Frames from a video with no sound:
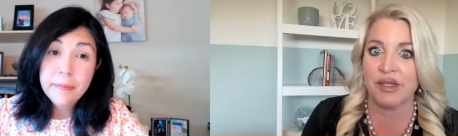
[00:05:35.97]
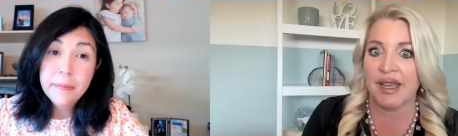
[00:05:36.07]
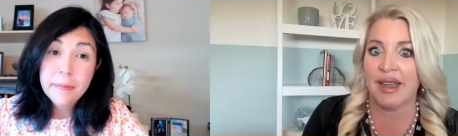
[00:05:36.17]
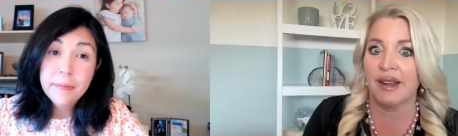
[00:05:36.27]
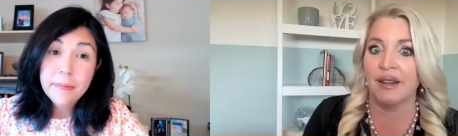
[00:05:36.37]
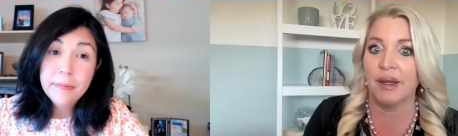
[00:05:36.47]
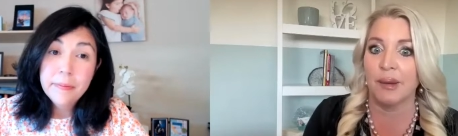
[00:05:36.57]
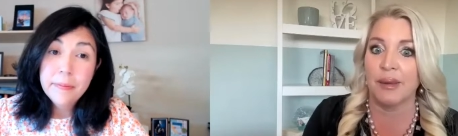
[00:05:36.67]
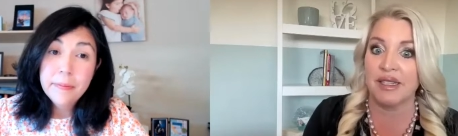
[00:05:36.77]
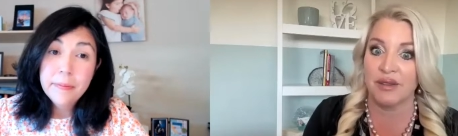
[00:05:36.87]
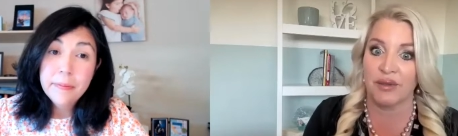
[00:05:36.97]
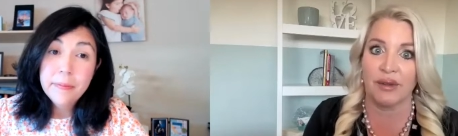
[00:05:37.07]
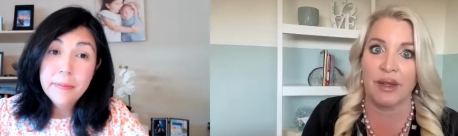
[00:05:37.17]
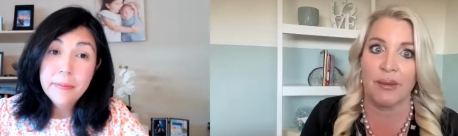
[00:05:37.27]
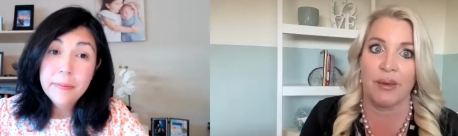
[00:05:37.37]
Speaker 1: present a little bit
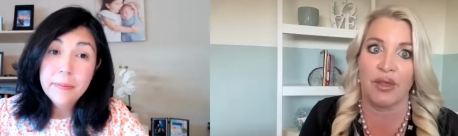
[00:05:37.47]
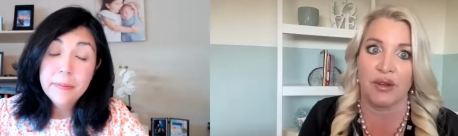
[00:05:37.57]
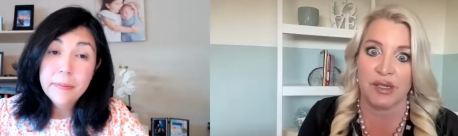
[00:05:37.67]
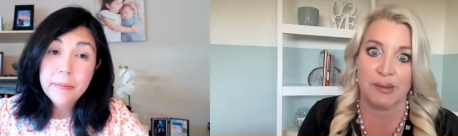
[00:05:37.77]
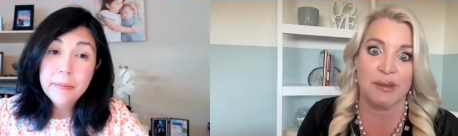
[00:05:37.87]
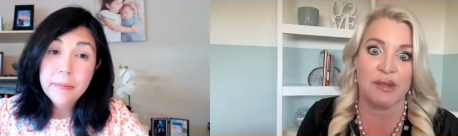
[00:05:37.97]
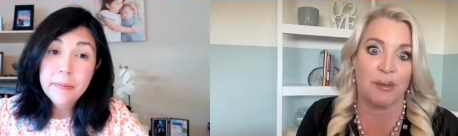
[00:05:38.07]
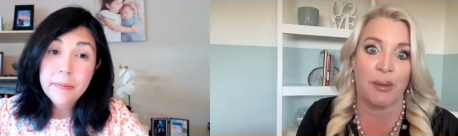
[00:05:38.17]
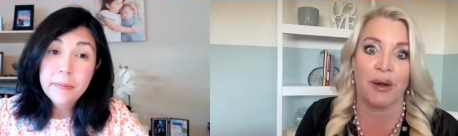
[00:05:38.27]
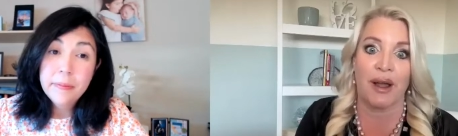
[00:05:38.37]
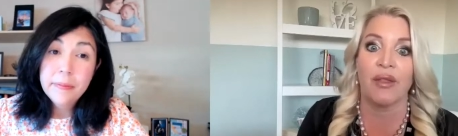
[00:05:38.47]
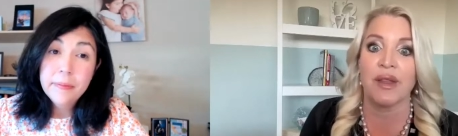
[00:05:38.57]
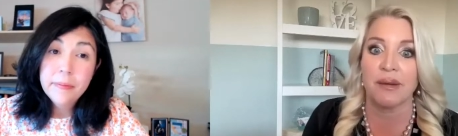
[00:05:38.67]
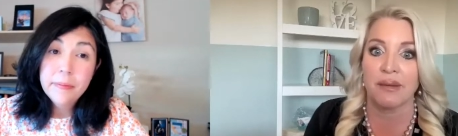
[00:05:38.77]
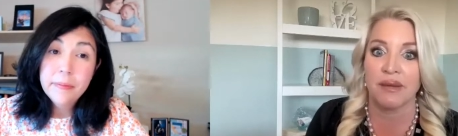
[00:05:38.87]
differently with their symptoms of burnout
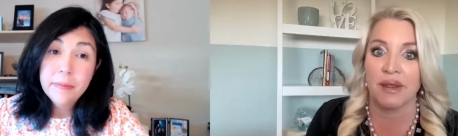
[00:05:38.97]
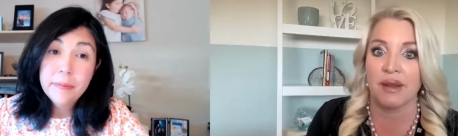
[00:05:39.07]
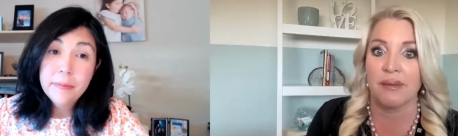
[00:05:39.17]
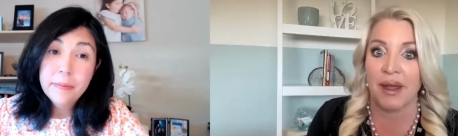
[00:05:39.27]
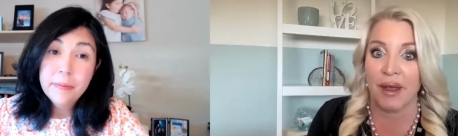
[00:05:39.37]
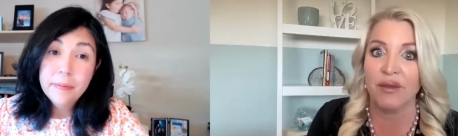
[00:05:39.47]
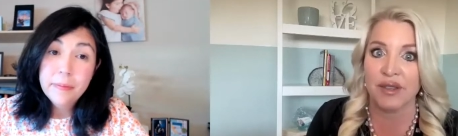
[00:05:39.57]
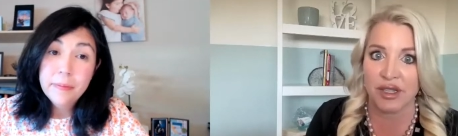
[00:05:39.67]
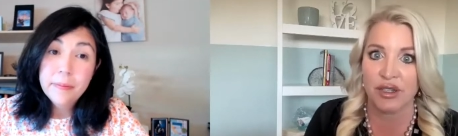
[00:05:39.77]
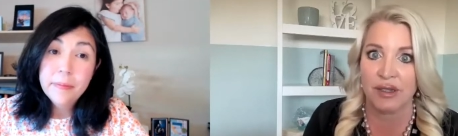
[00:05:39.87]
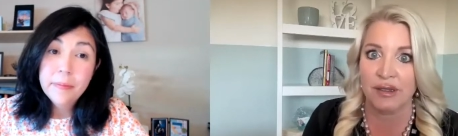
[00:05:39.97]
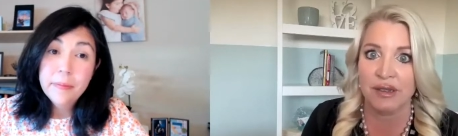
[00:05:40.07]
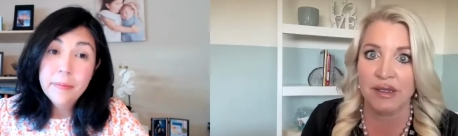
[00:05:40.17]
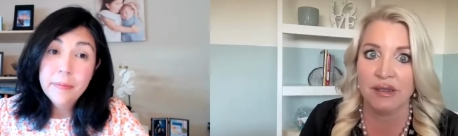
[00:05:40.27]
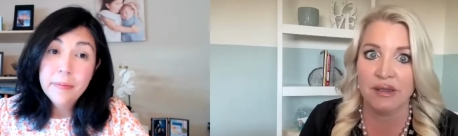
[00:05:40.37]
than than male
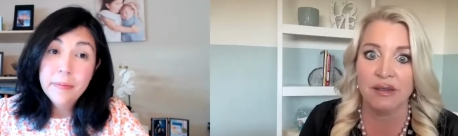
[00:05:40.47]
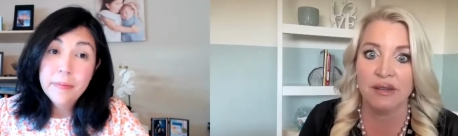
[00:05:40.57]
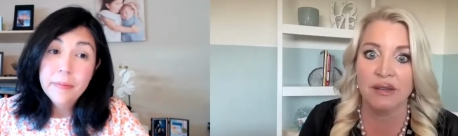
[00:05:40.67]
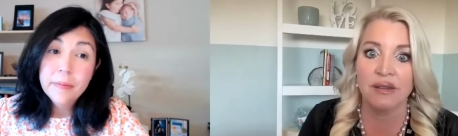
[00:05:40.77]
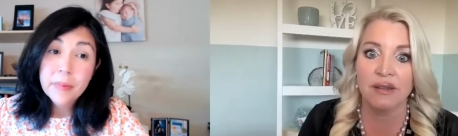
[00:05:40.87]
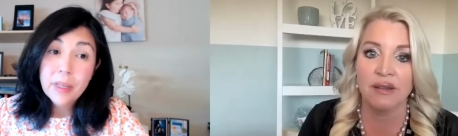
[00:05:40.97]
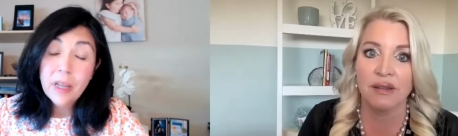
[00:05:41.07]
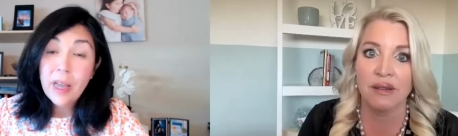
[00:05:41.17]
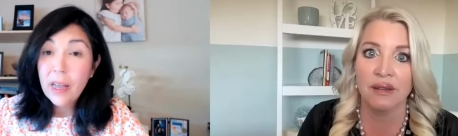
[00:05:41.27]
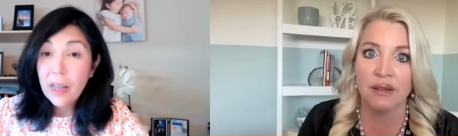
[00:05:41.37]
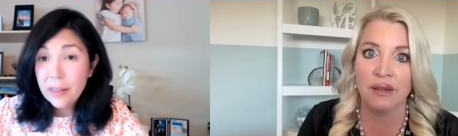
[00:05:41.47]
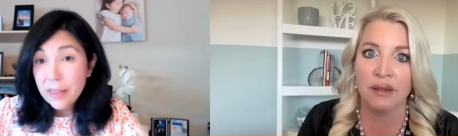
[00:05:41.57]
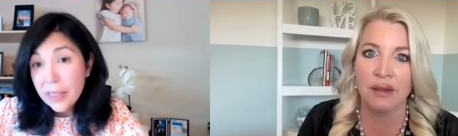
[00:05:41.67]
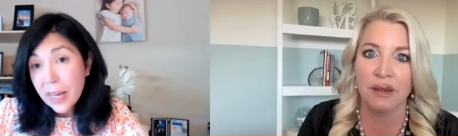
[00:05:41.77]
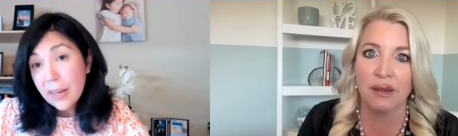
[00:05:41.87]
physicians.
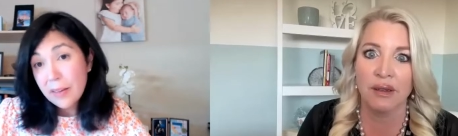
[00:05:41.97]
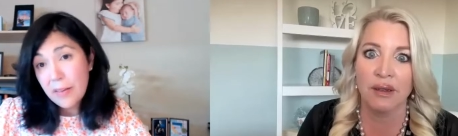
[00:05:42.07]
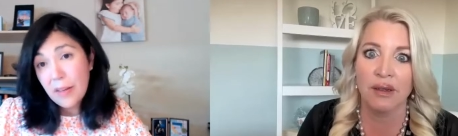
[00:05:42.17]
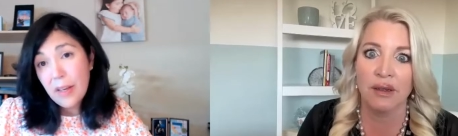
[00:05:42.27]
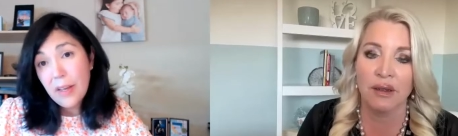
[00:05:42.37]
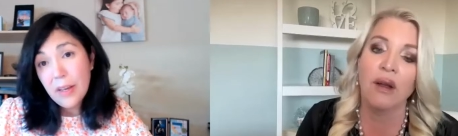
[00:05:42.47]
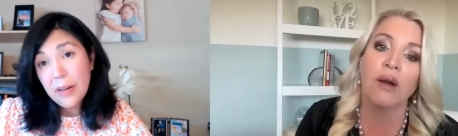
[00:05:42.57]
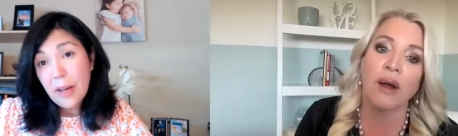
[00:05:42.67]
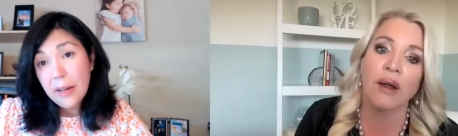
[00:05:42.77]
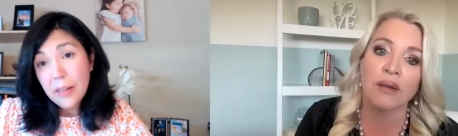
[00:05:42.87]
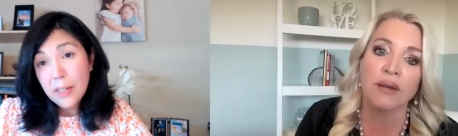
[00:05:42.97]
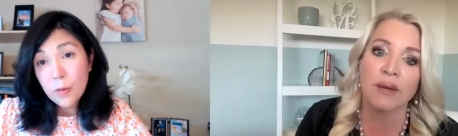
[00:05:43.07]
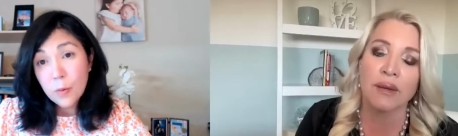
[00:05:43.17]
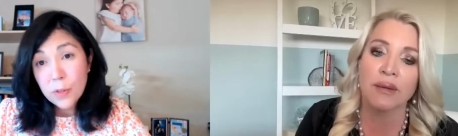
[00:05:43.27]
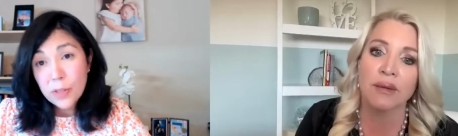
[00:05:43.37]
Speaker 2: Yes, and I think it's
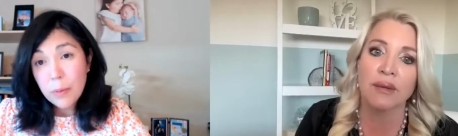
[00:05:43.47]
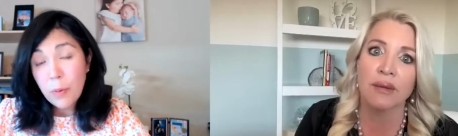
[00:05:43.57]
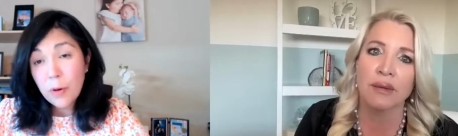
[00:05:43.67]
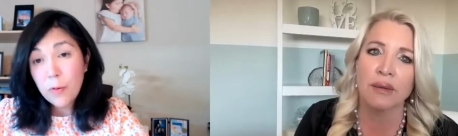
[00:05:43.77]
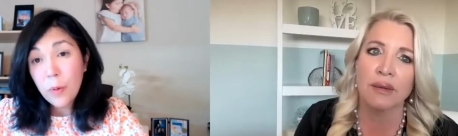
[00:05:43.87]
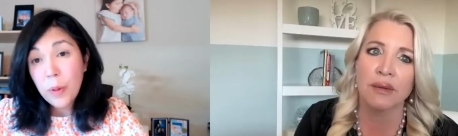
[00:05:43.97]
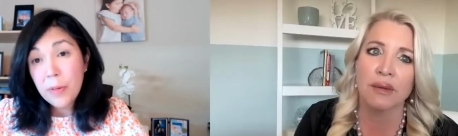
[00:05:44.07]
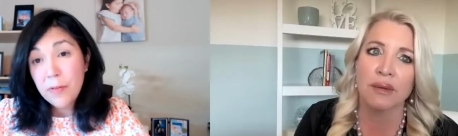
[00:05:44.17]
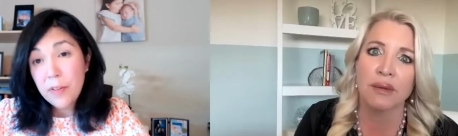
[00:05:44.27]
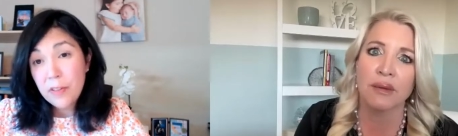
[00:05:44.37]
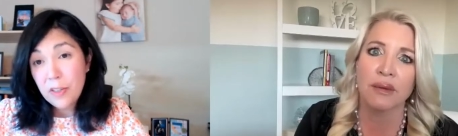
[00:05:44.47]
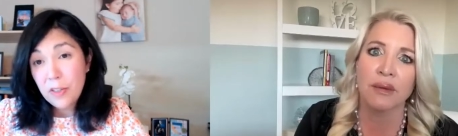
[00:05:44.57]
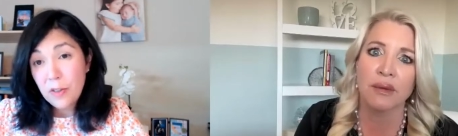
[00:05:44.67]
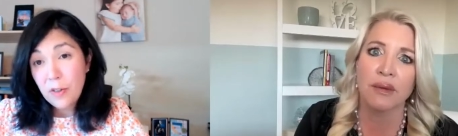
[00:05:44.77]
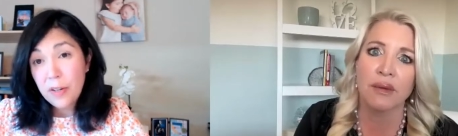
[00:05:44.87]
really important for women
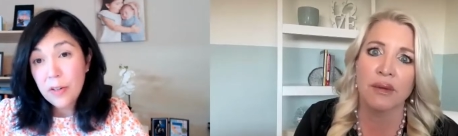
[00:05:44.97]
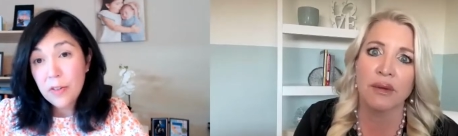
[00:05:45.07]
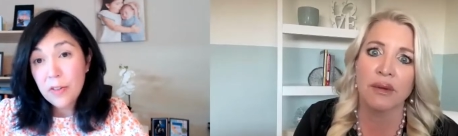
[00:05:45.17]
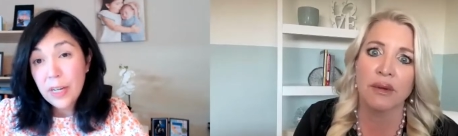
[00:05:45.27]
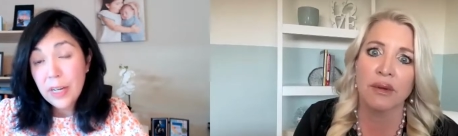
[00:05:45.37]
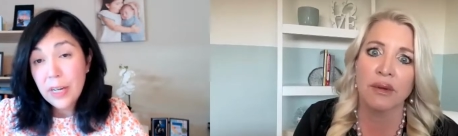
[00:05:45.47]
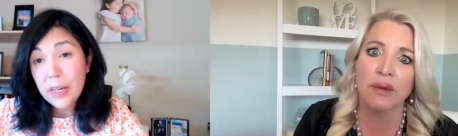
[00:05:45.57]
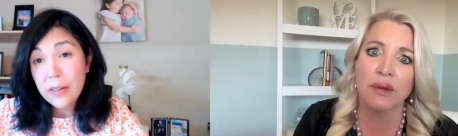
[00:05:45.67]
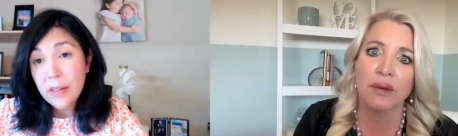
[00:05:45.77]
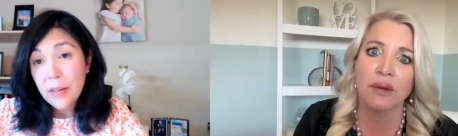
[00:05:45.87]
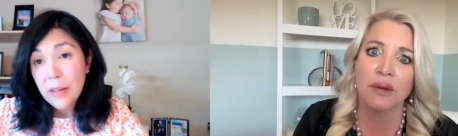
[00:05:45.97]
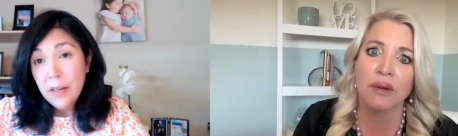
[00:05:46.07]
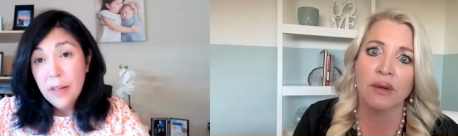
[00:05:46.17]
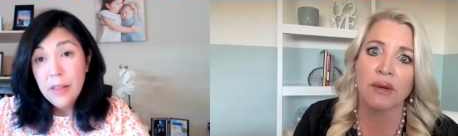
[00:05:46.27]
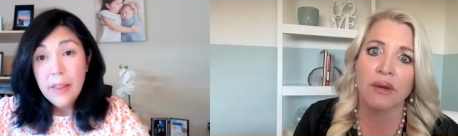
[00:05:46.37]
physicians to understand
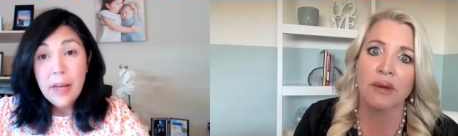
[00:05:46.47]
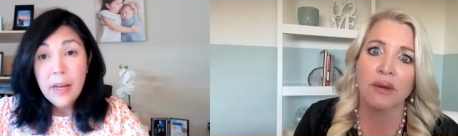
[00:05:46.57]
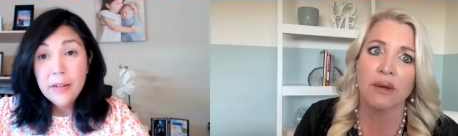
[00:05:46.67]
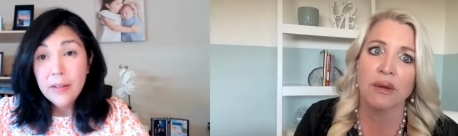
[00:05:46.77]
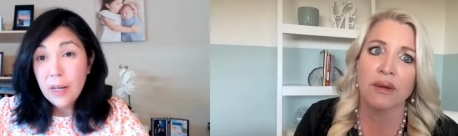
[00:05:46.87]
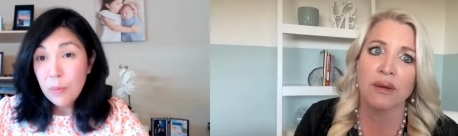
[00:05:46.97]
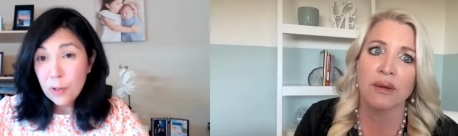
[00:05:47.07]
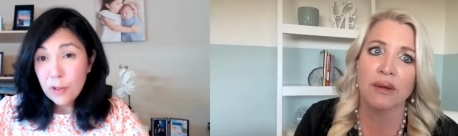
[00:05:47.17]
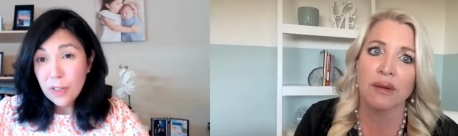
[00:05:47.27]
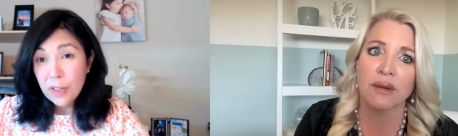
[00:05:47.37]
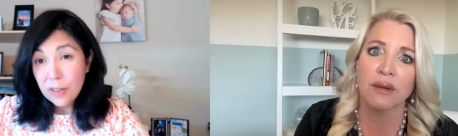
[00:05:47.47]
that emotional